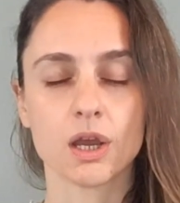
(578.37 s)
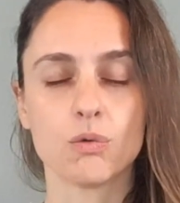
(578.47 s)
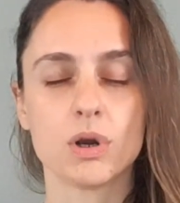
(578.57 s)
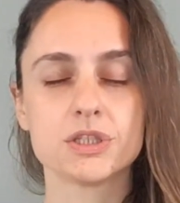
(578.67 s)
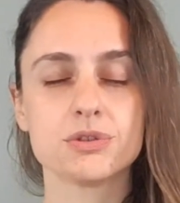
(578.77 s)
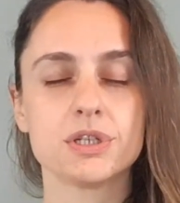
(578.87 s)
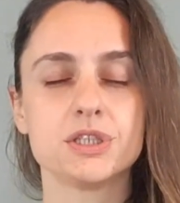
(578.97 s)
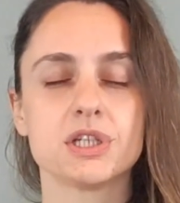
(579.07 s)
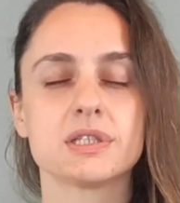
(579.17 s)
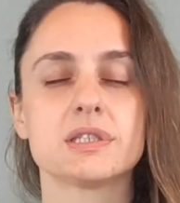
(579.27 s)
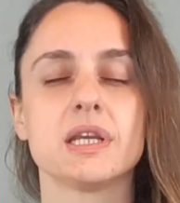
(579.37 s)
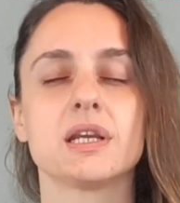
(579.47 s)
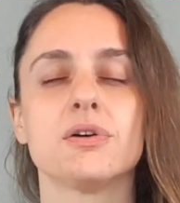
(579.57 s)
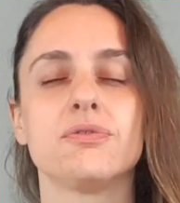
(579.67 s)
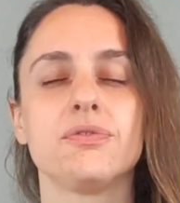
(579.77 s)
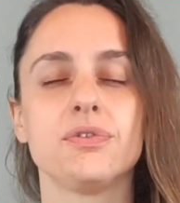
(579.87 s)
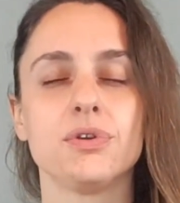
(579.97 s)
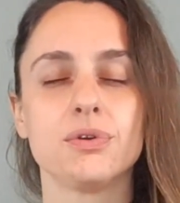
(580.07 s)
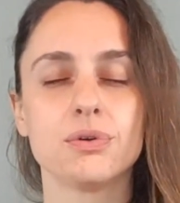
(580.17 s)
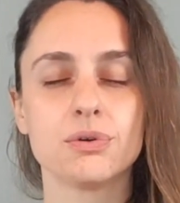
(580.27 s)
I want you to just take a
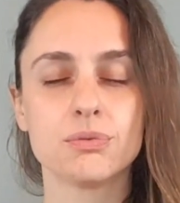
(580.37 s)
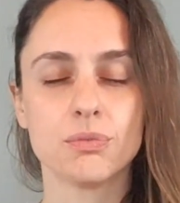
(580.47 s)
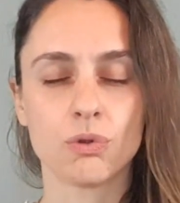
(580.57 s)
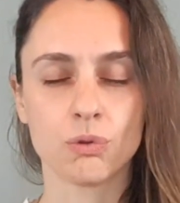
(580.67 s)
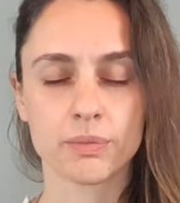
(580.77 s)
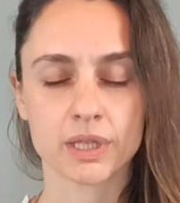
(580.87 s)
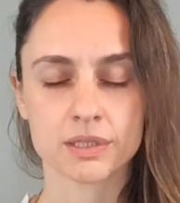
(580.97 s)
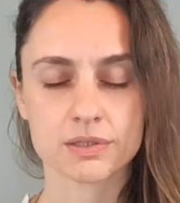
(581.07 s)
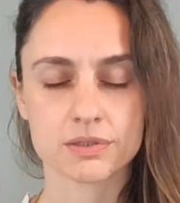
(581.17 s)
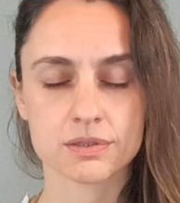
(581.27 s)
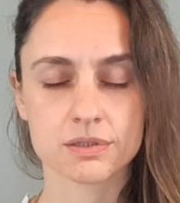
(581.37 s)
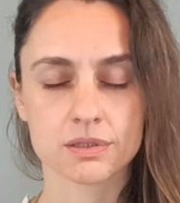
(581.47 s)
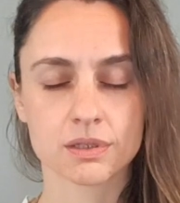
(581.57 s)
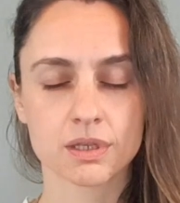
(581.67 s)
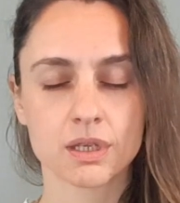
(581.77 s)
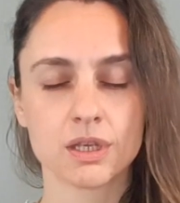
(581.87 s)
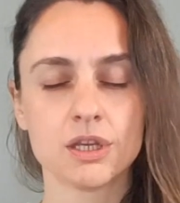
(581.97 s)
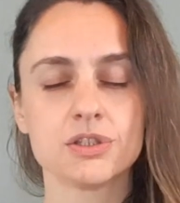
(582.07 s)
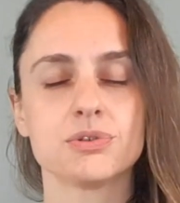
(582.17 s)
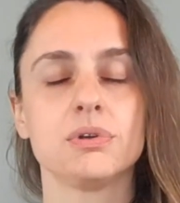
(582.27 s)
few moments
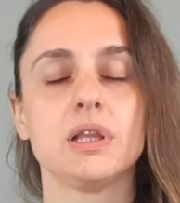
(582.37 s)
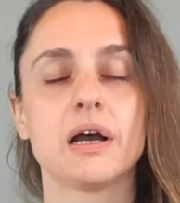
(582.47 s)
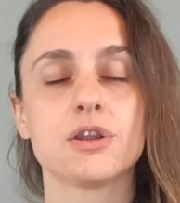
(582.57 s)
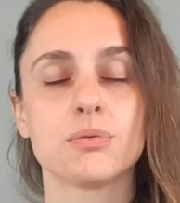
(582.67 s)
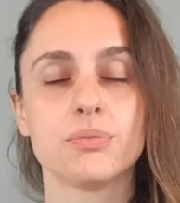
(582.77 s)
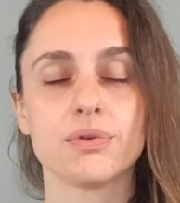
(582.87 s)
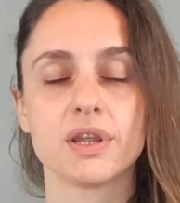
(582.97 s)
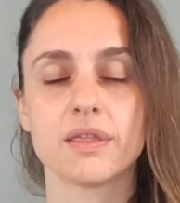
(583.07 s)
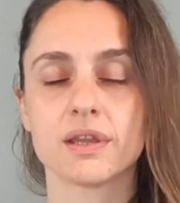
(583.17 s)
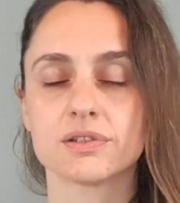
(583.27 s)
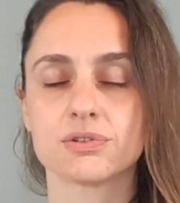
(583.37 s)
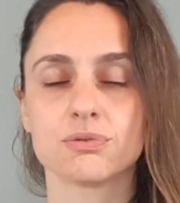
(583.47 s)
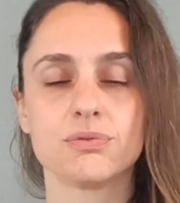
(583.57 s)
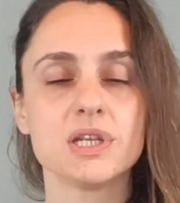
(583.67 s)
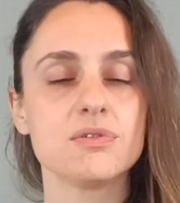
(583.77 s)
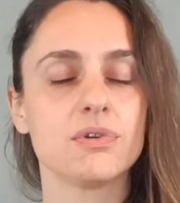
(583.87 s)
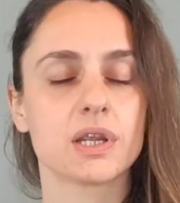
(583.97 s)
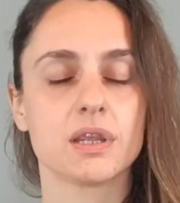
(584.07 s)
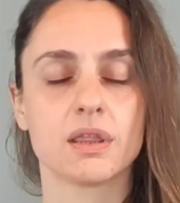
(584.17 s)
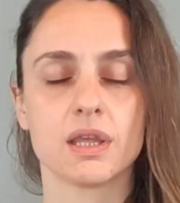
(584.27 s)
to allow your breathing to re
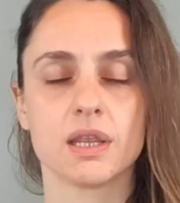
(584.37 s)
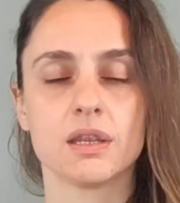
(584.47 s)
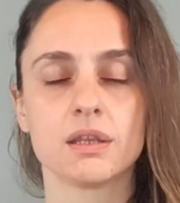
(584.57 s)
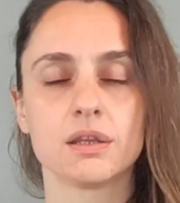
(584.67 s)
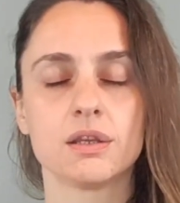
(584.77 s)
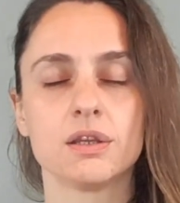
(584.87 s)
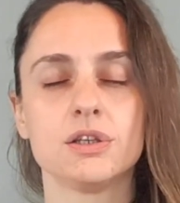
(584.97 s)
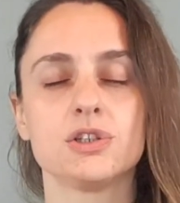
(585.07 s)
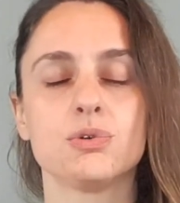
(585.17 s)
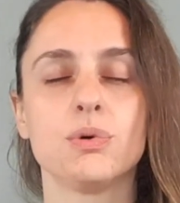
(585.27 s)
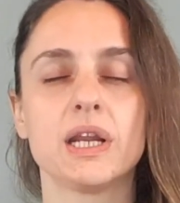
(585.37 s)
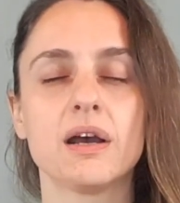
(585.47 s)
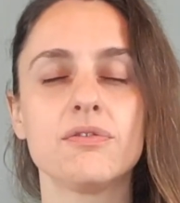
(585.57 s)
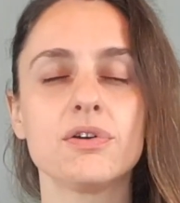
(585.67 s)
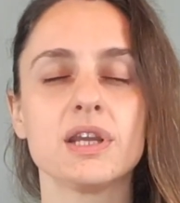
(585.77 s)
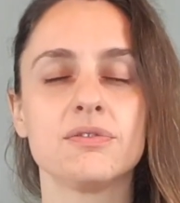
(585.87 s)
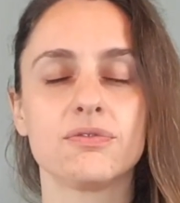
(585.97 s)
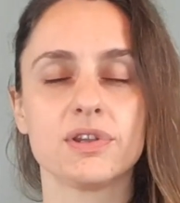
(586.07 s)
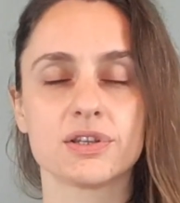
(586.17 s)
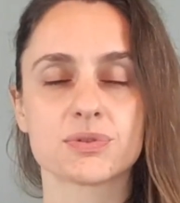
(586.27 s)
regulate to whatever it
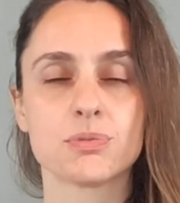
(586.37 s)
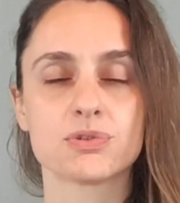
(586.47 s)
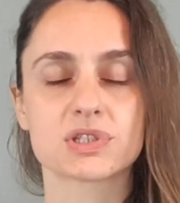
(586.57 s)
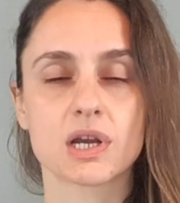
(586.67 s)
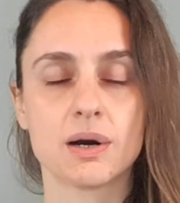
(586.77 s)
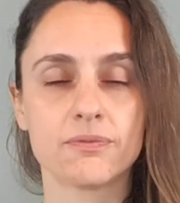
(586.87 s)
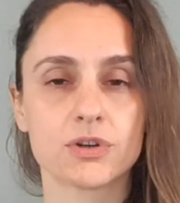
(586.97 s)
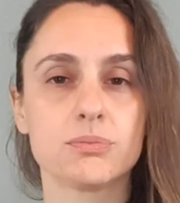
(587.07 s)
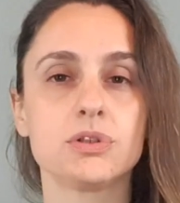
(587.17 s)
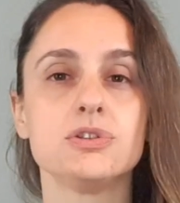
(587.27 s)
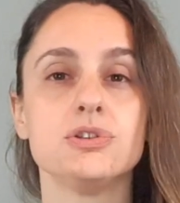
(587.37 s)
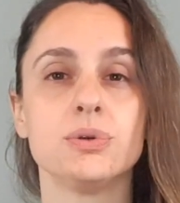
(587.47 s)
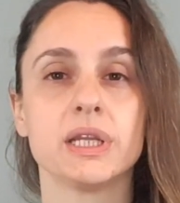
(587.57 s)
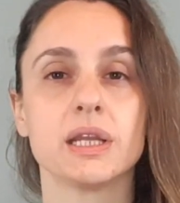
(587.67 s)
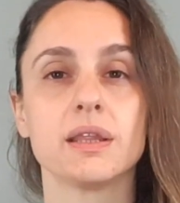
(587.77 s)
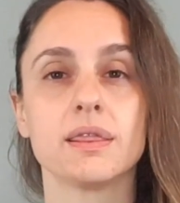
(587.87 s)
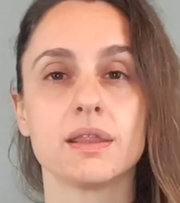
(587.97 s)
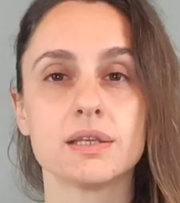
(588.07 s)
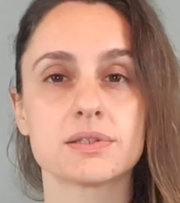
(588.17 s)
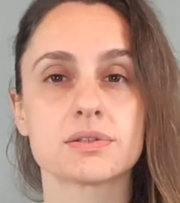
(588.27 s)
feels most comfortable doing in
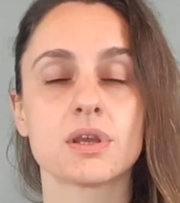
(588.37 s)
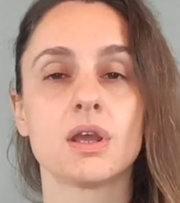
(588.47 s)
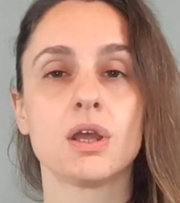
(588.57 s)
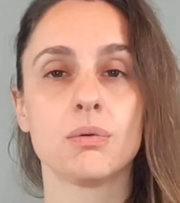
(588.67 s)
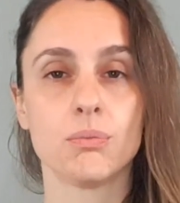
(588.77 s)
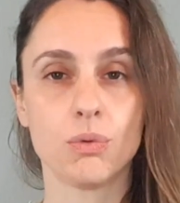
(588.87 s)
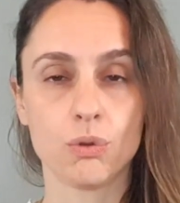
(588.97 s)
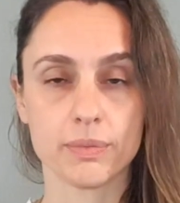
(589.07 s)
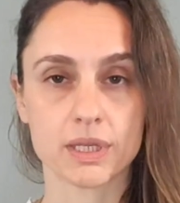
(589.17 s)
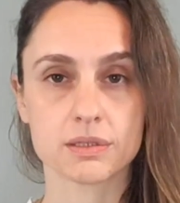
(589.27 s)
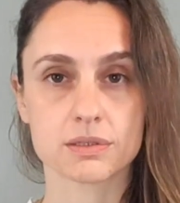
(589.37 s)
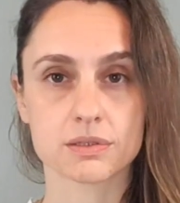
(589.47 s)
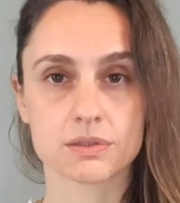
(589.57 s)
this moment.